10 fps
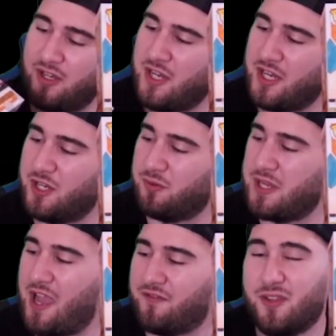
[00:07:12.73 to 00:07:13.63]
Here we have
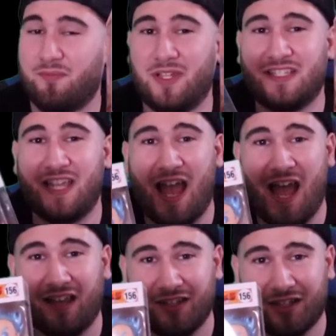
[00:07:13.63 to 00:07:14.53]
the
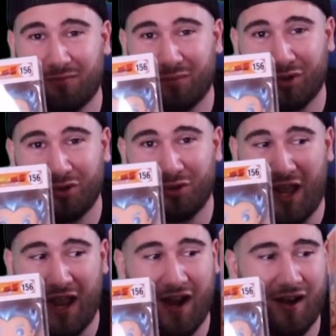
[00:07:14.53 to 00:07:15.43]
metallic blue
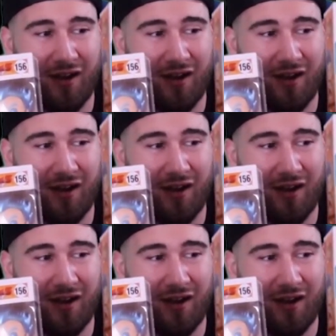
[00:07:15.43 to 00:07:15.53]
hair,